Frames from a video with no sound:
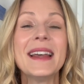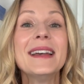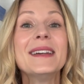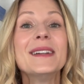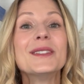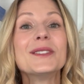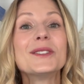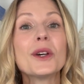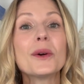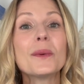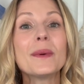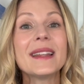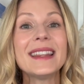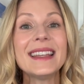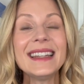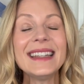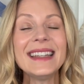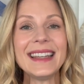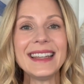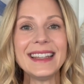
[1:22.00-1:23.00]
So
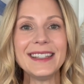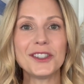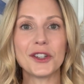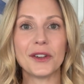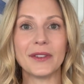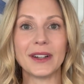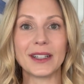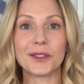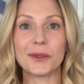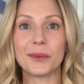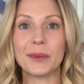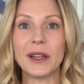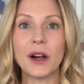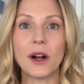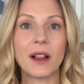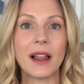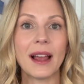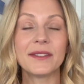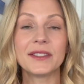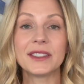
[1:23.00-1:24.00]
within each of us, we all
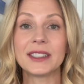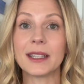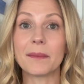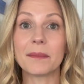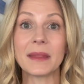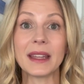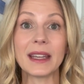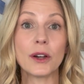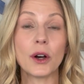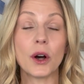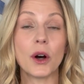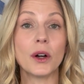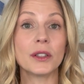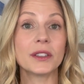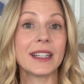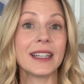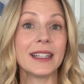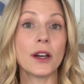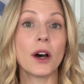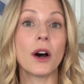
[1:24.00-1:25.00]
have something
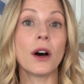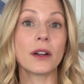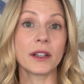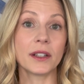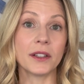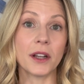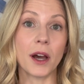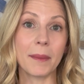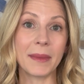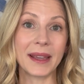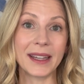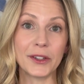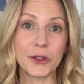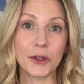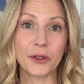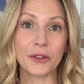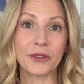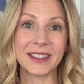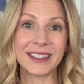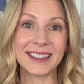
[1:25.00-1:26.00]
called an autonomic
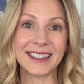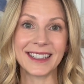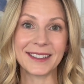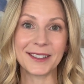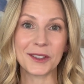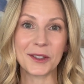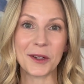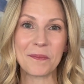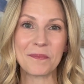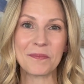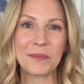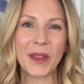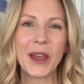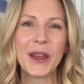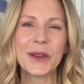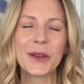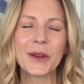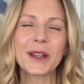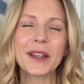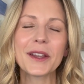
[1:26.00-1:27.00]
nervous system.
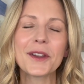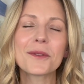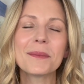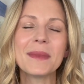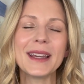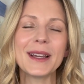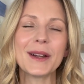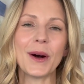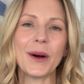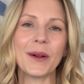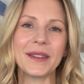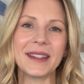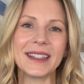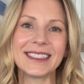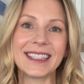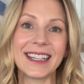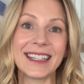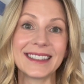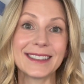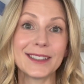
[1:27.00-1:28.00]
You'll hear me call
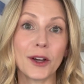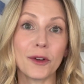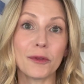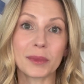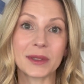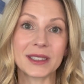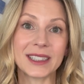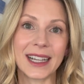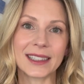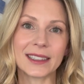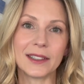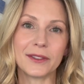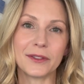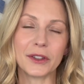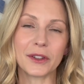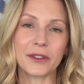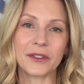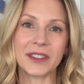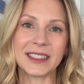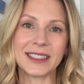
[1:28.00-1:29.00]
this a self-protective
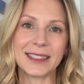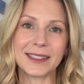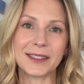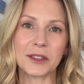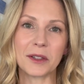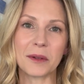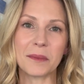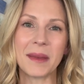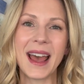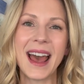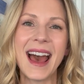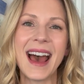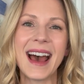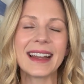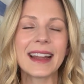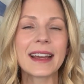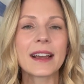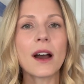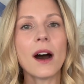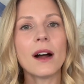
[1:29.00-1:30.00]
nervous system. And
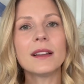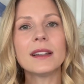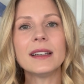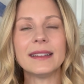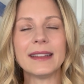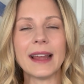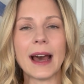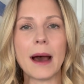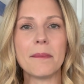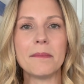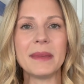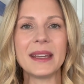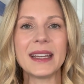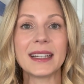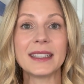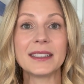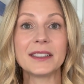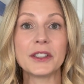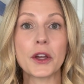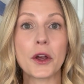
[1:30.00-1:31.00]
I call it that
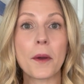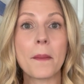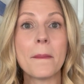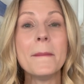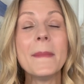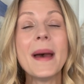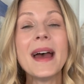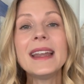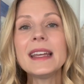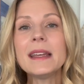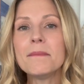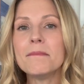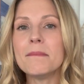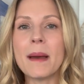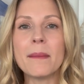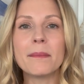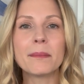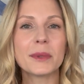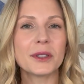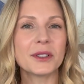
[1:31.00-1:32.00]
because there are many
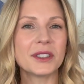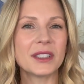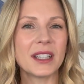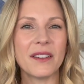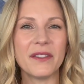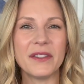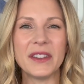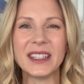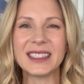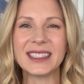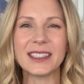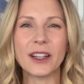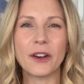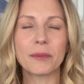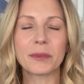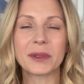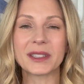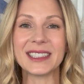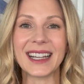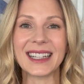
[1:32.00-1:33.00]
members of this
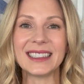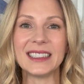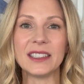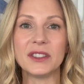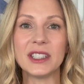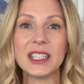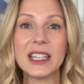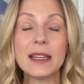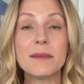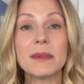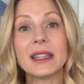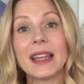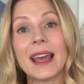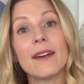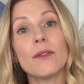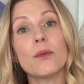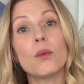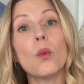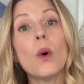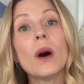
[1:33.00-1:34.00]
self-protective team, and they
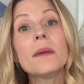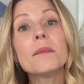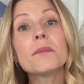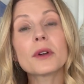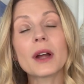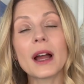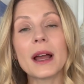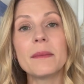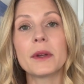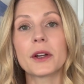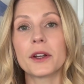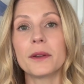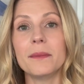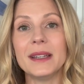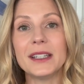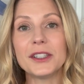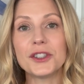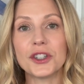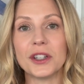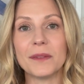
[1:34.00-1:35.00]
have one primary
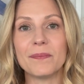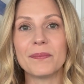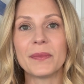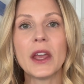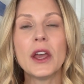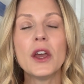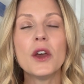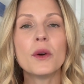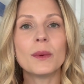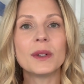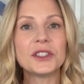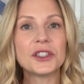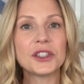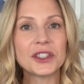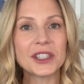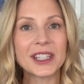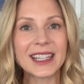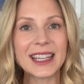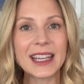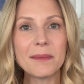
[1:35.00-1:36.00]
mission, which is
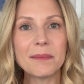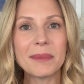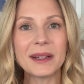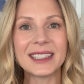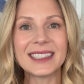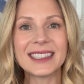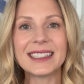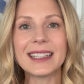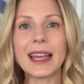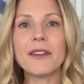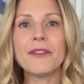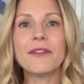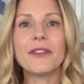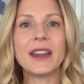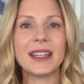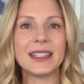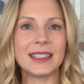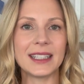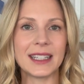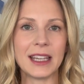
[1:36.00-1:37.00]
to keep us safe
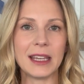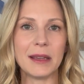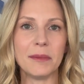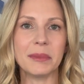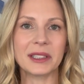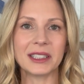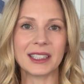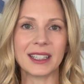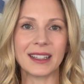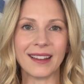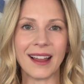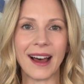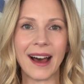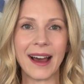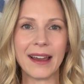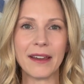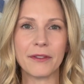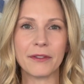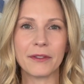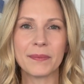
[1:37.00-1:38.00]
and to keep us
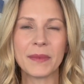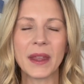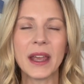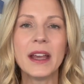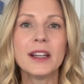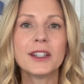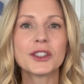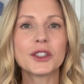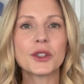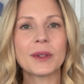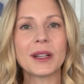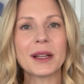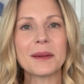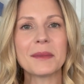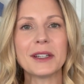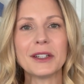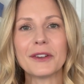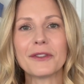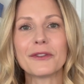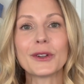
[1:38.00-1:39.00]
alive. So what I'm
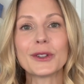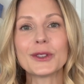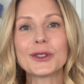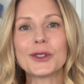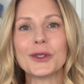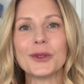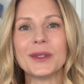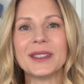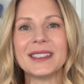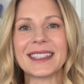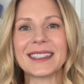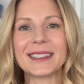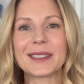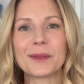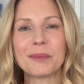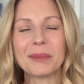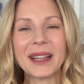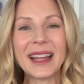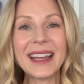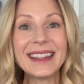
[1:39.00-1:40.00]
going to first do is
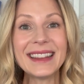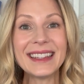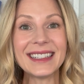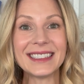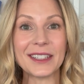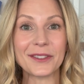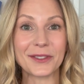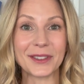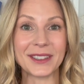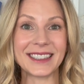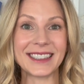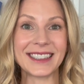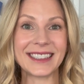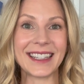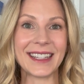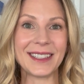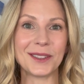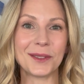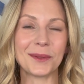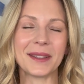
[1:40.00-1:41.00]
explain the different
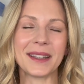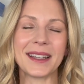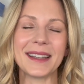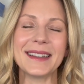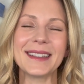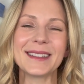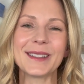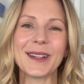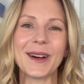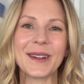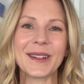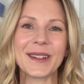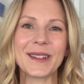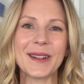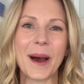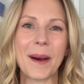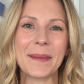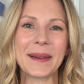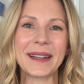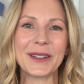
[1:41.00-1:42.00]
states within this
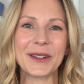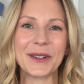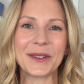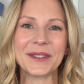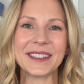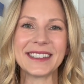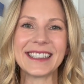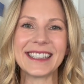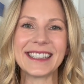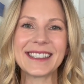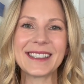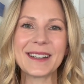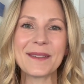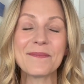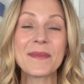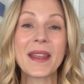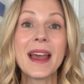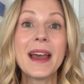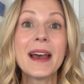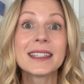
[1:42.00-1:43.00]
autonomic nervous system.
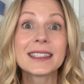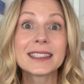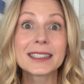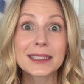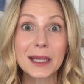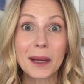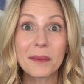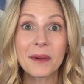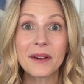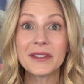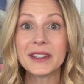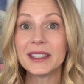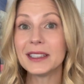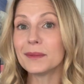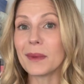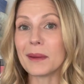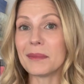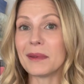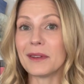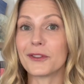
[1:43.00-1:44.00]
Some of these
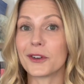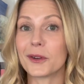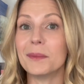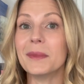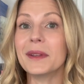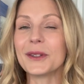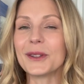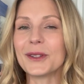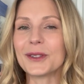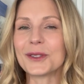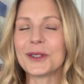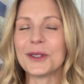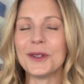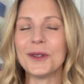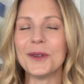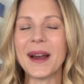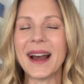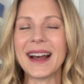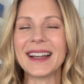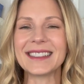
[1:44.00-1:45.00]
might be familiar to
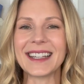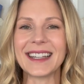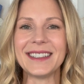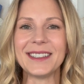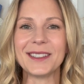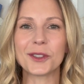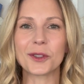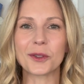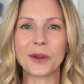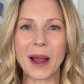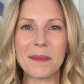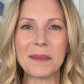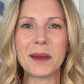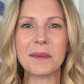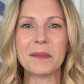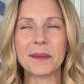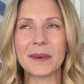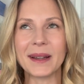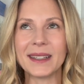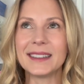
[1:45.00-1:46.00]
you as I describe them.
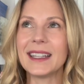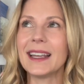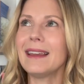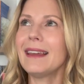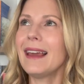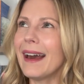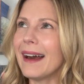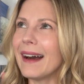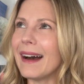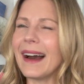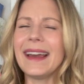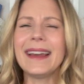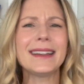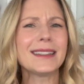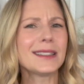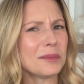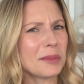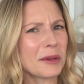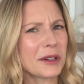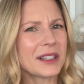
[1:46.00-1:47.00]
You might say, yeah, I
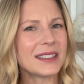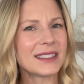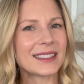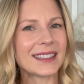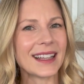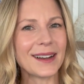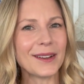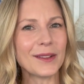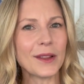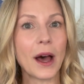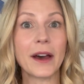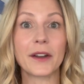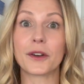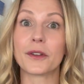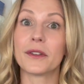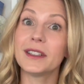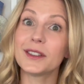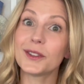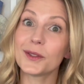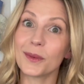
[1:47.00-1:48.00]
experienced that a lot, or
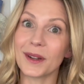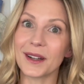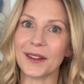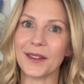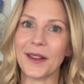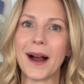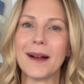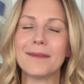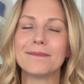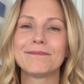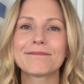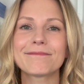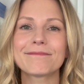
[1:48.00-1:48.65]
this one a lot.